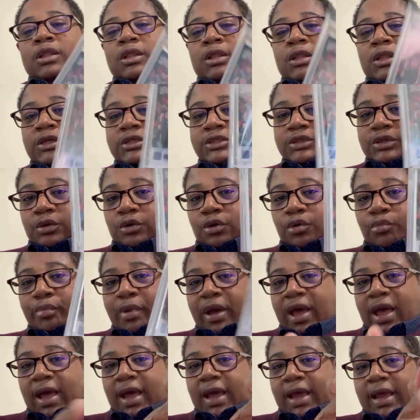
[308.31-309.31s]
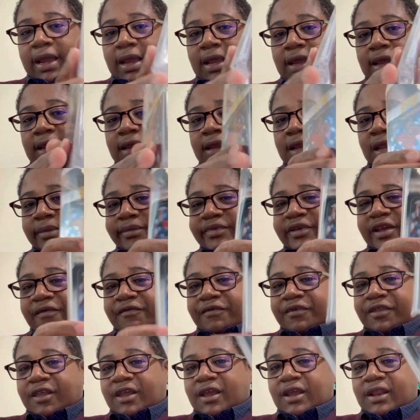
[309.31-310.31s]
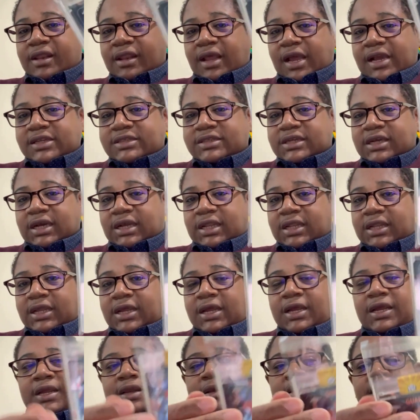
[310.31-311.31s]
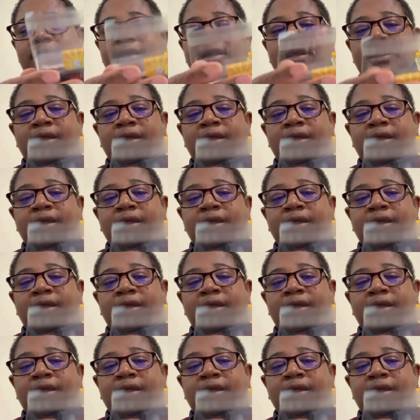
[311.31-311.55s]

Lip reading: This little bag keeps everything nice and clean.